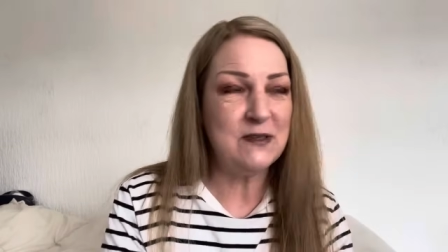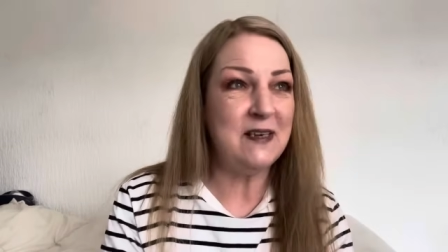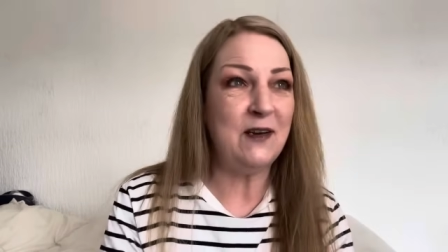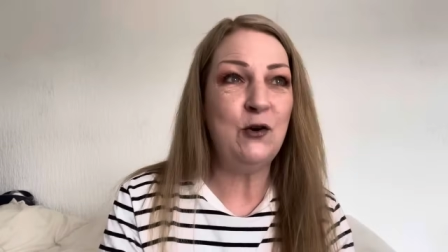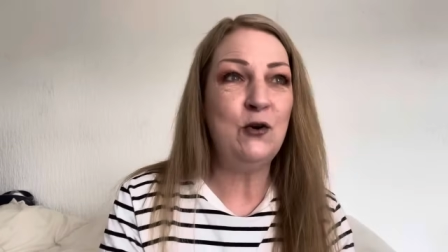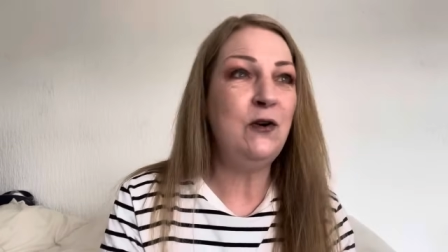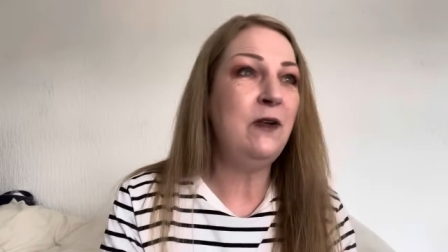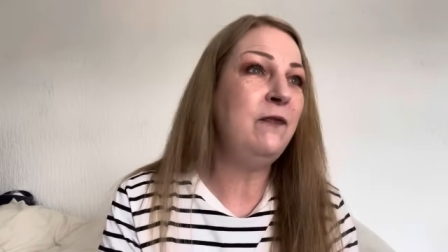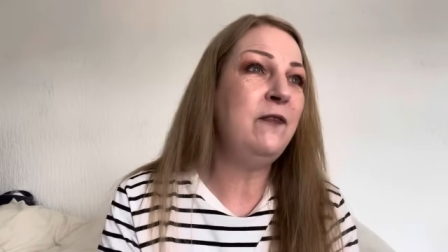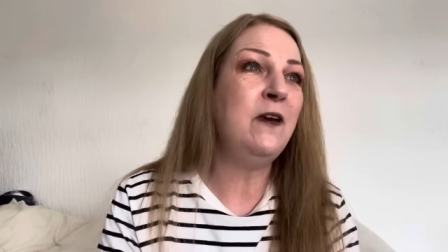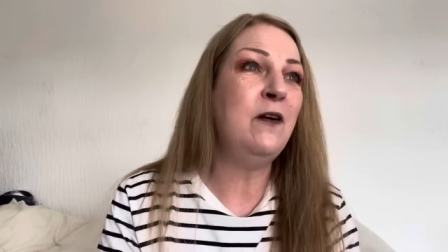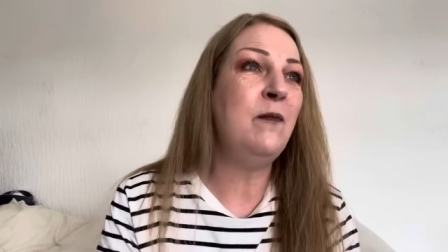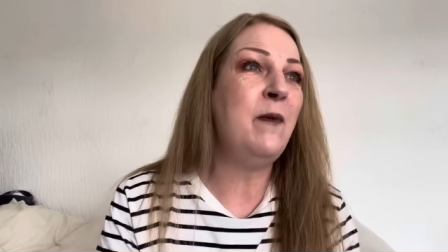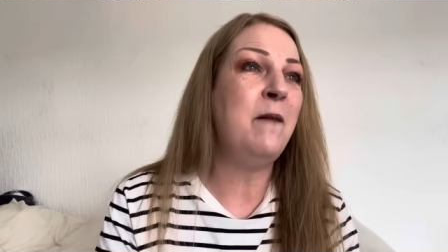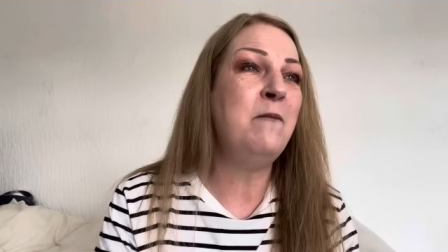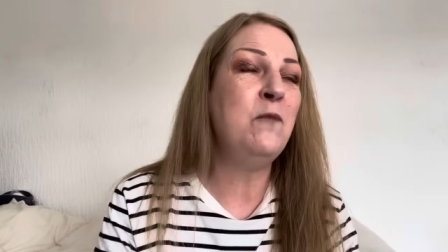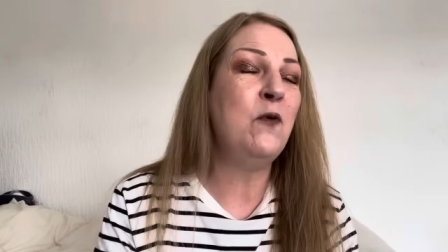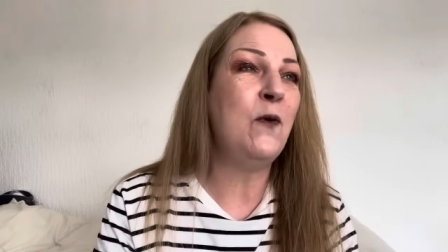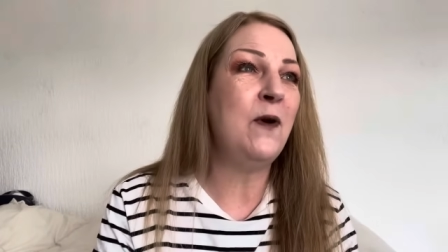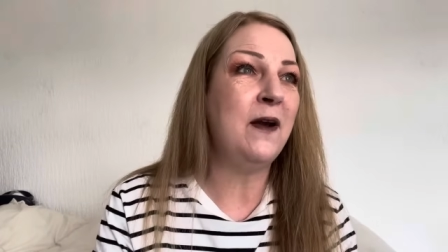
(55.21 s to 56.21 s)
I don't know if you
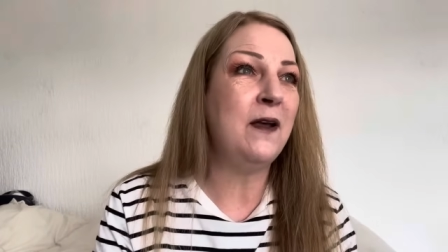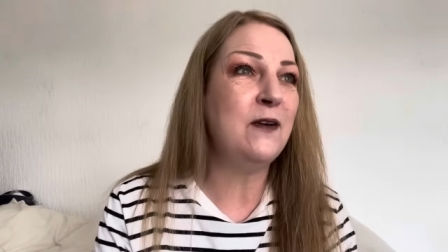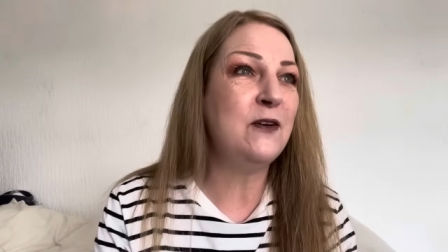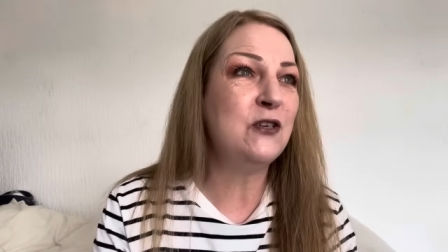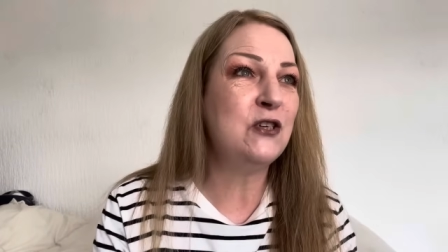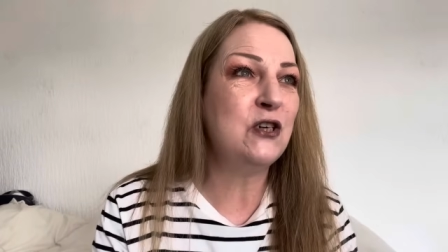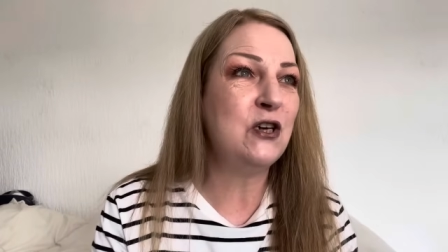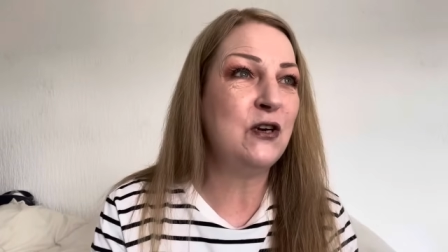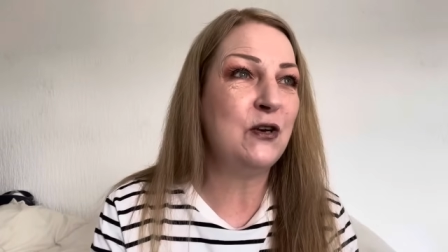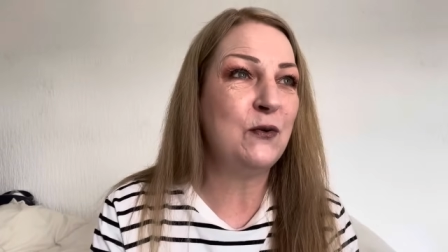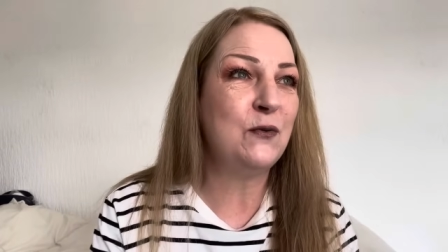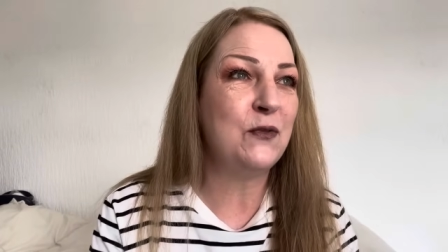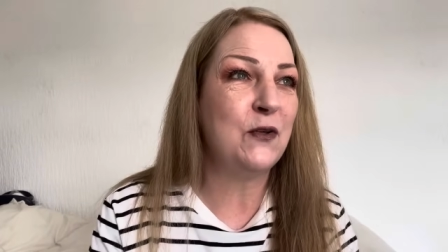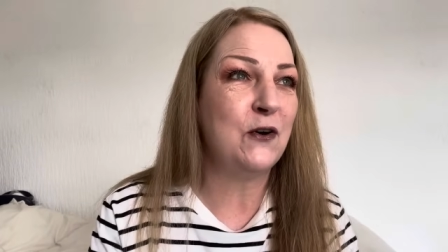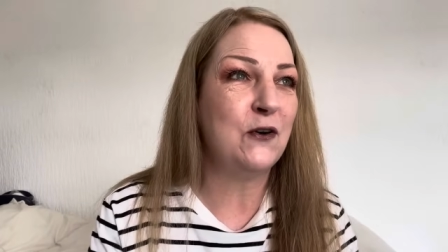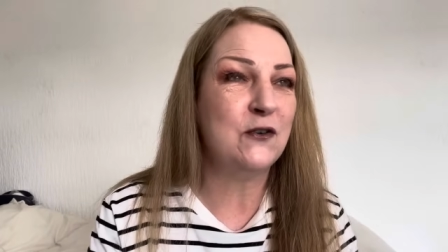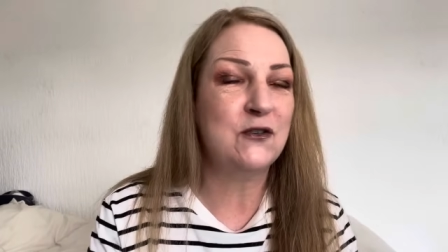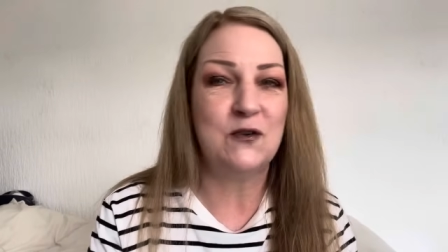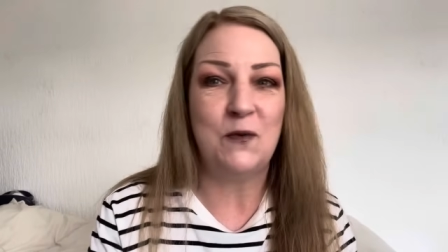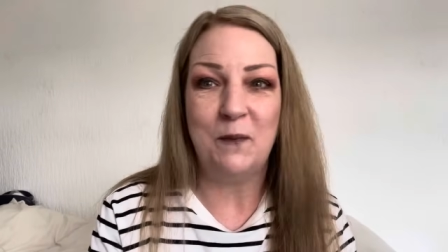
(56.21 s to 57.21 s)
remember when I used to do
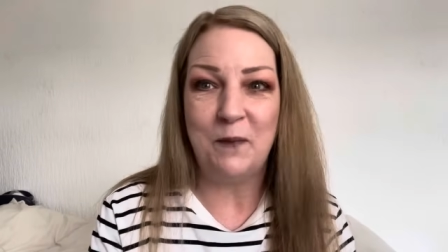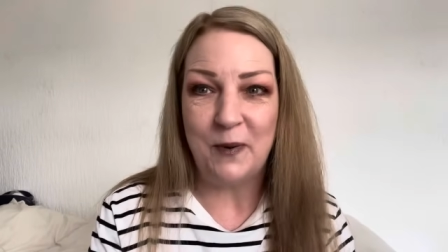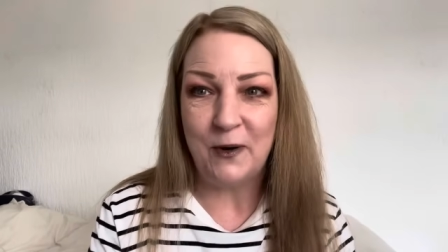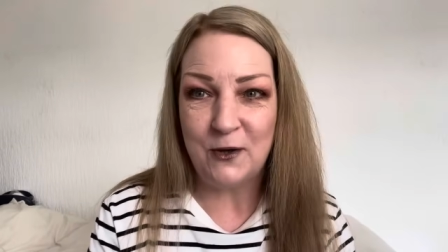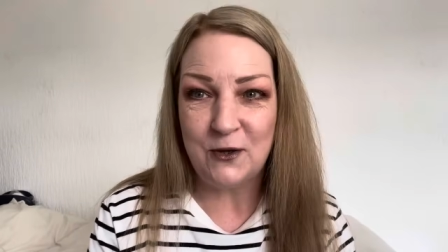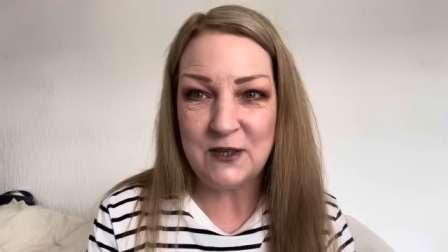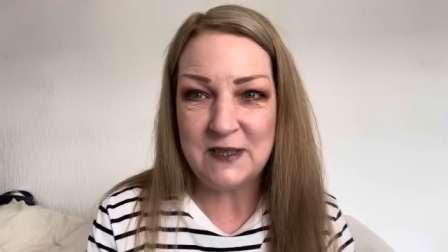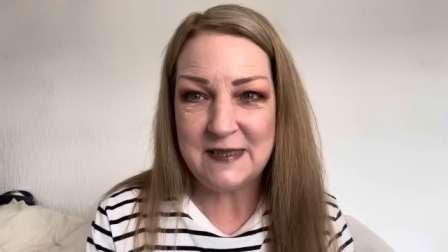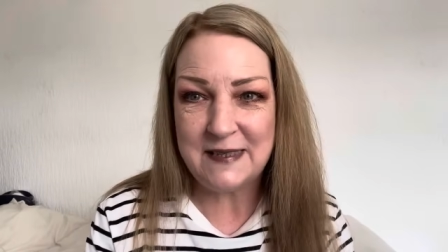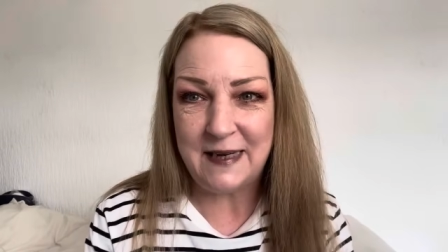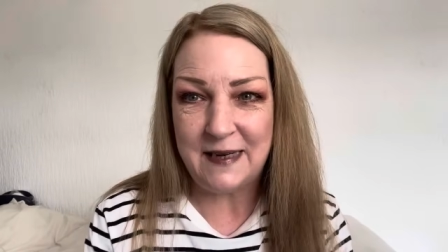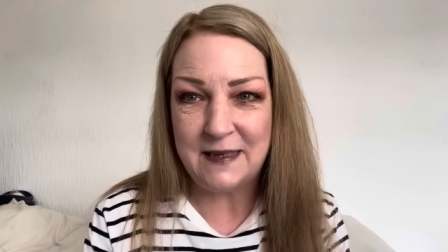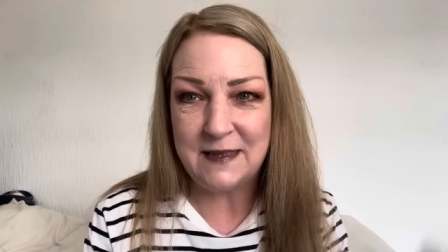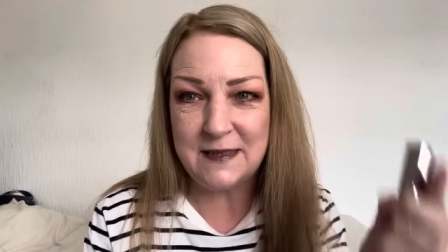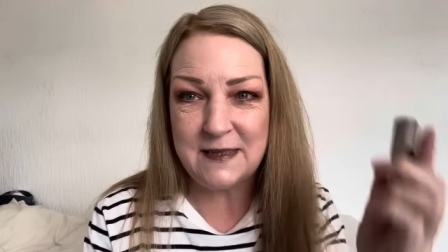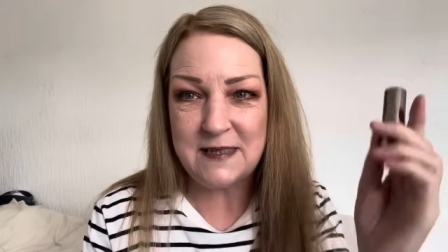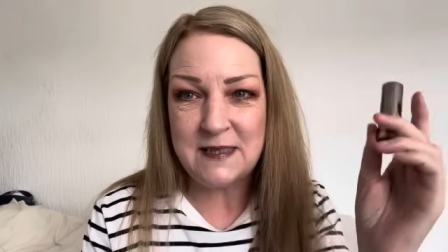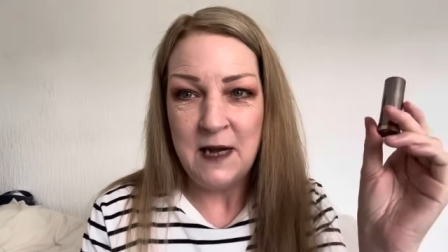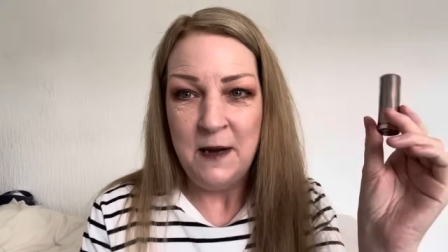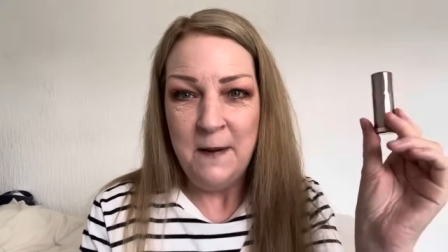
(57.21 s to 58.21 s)
those
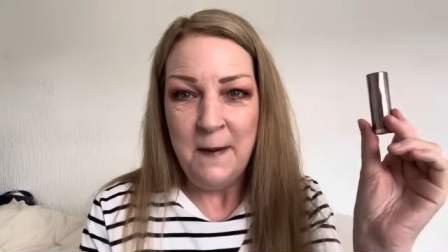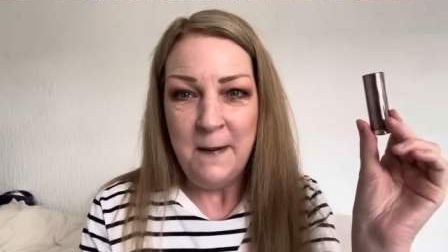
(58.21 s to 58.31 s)
unboxings.